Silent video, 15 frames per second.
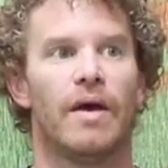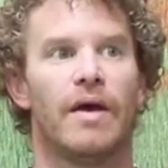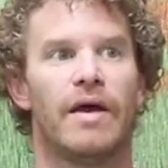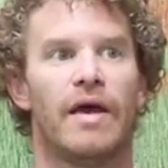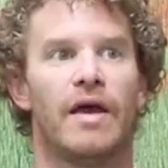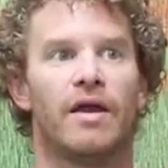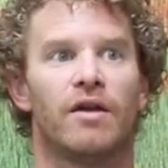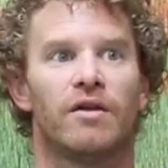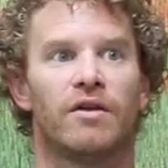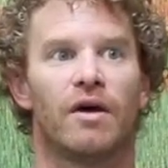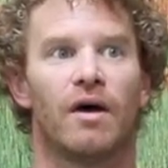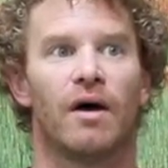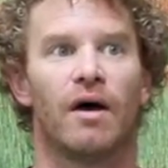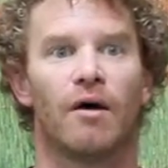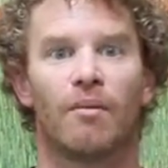And
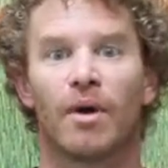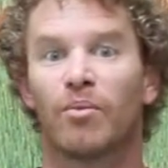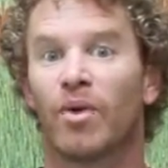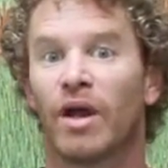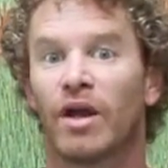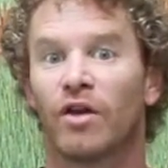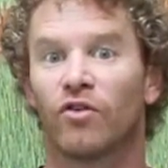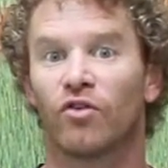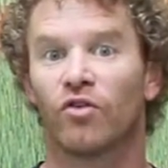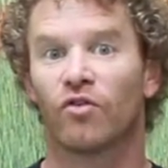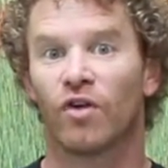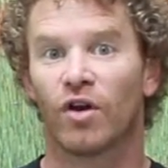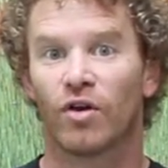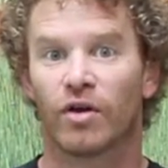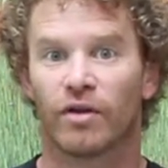my paintings are
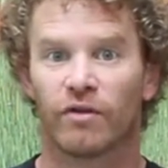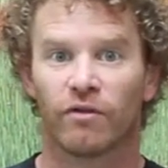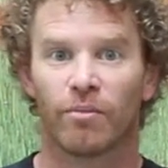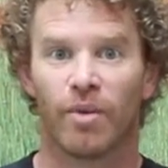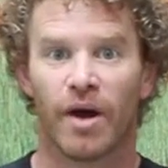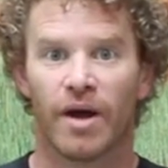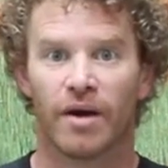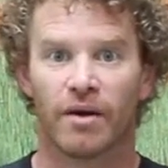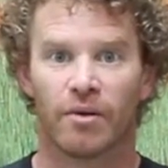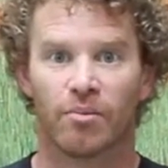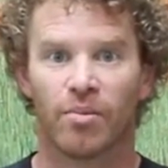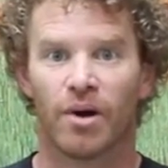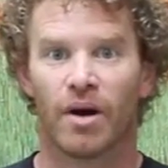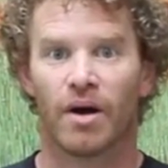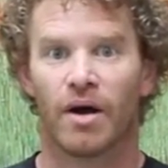very
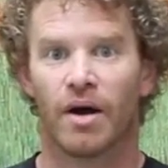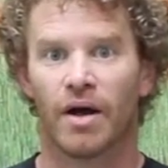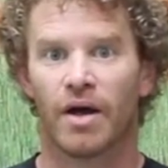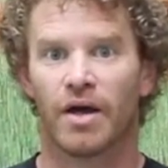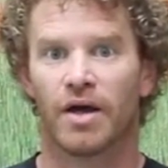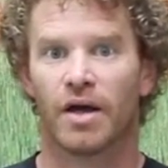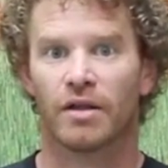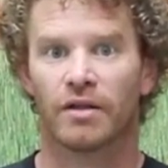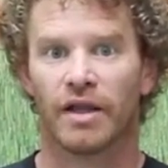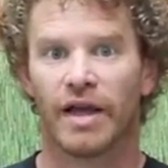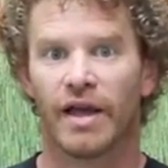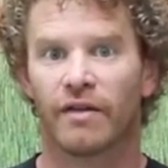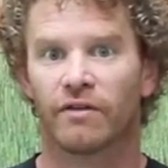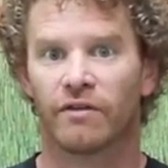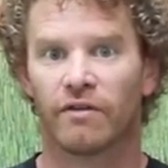inspired by
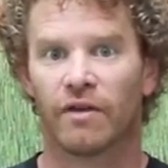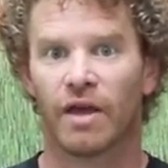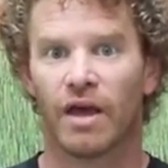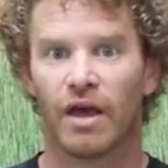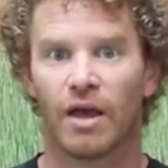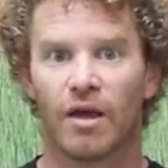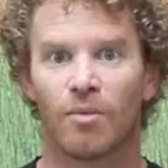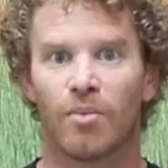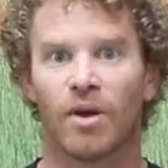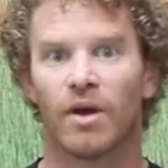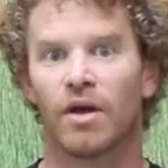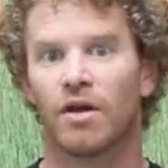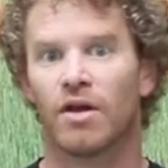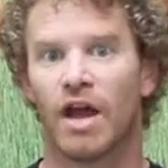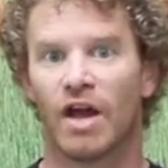landscape
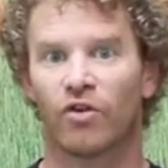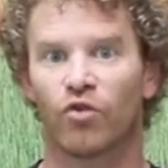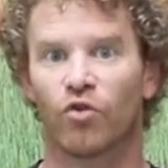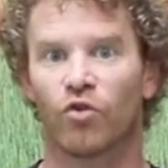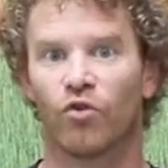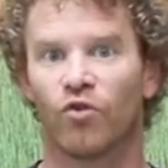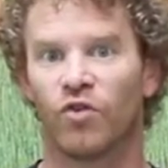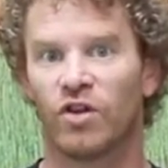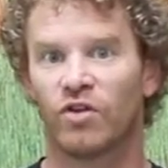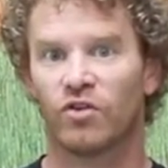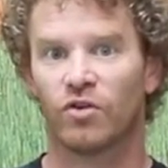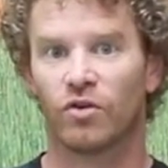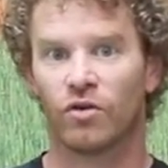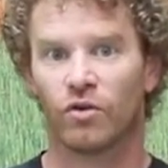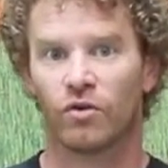and natural
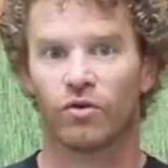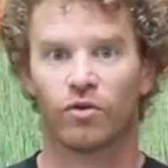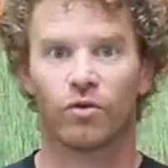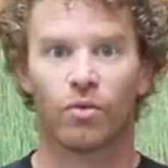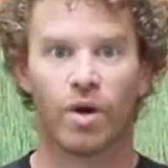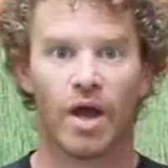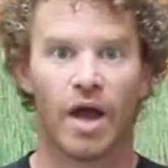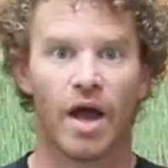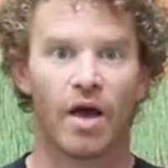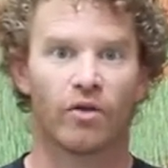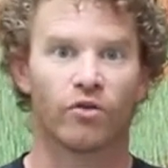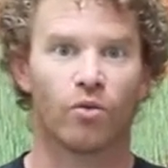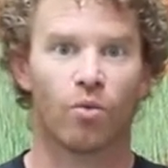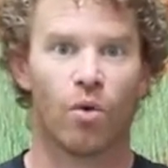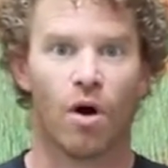features,
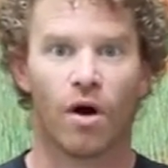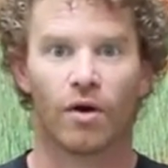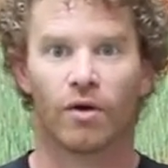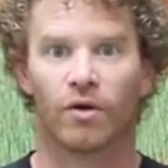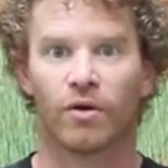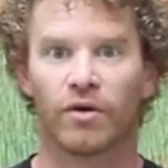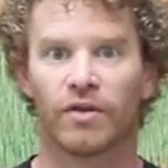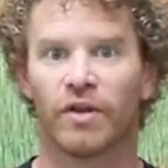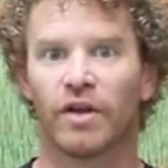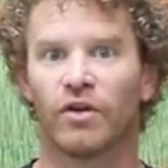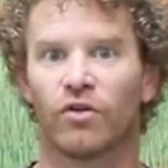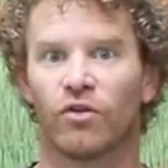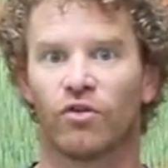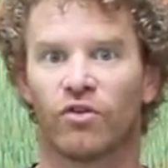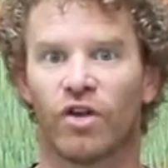grass, water, and the
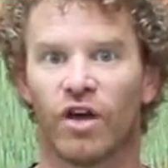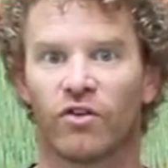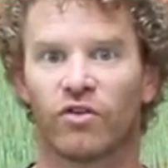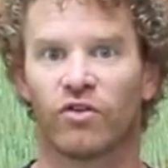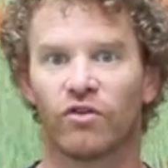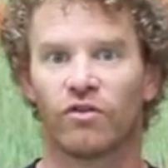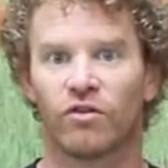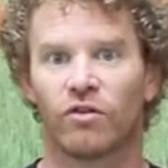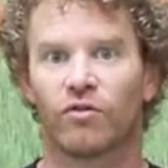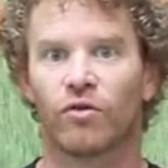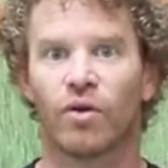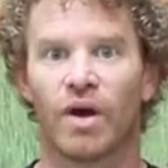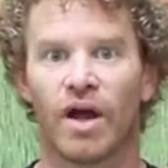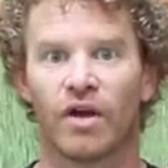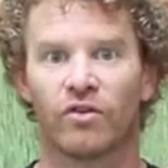intersections of
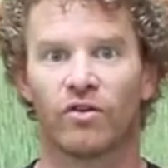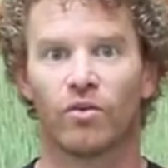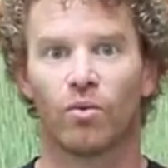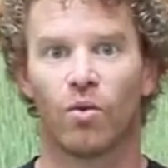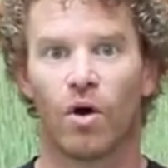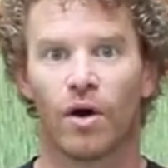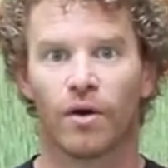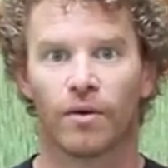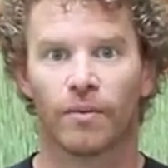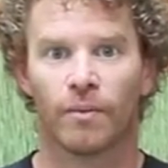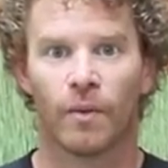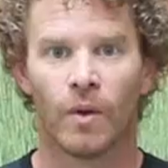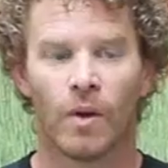grass and water.